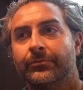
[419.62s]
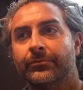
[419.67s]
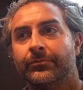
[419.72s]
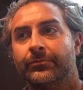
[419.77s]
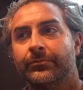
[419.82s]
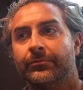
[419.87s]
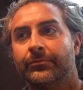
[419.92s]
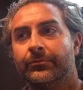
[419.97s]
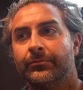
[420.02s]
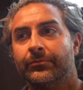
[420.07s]

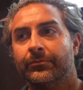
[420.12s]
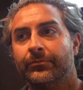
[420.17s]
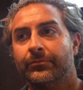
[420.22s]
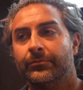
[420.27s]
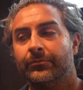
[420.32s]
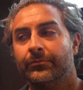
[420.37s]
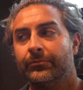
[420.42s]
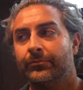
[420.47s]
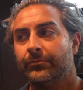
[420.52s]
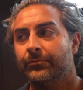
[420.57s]

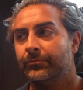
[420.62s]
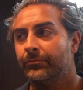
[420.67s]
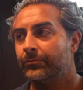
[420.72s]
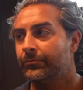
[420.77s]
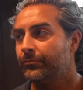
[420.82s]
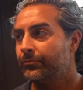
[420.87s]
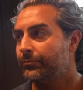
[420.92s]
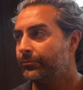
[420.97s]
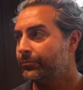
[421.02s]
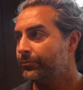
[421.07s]

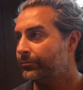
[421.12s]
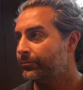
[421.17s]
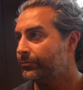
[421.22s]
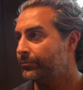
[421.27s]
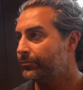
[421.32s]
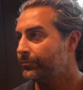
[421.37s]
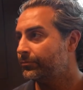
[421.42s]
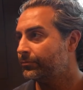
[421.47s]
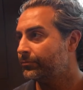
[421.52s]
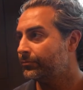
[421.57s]

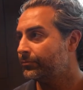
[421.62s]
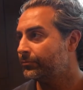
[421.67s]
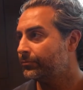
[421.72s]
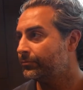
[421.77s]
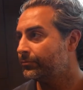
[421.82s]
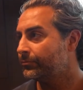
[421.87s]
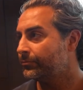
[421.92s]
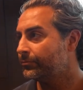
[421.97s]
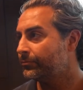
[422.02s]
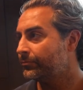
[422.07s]

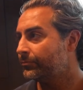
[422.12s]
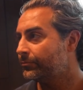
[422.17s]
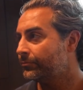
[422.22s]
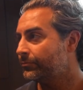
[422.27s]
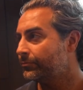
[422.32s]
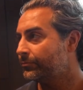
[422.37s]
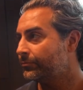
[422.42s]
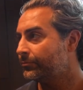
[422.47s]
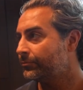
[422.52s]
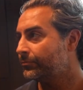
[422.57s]

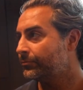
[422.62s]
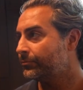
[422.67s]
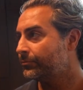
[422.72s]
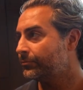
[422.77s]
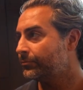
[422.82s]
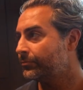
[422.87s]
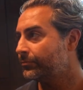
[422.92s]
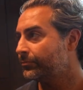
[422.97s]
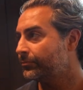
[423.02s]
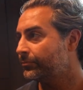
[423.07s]

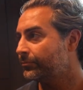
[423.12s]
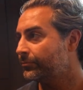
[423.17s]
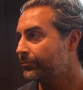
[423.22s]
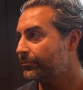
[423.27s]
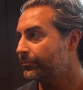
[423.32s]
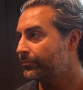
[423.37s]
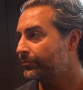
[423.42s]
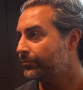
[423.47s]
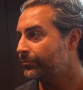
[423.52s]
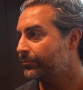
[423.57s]

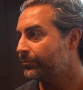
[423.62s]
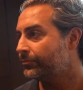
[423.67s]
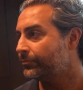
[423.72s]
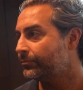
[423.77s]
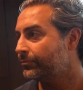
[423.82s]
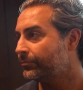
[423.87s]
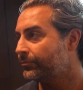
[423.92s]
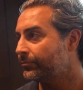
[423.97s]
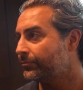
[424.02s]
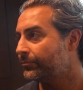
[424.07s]

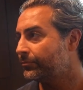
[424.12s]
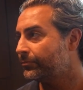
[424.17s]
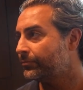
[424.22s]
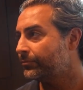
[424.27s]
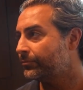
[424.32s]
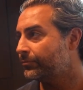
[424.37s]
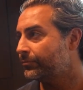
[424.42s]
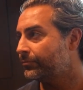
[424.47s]
[no speech]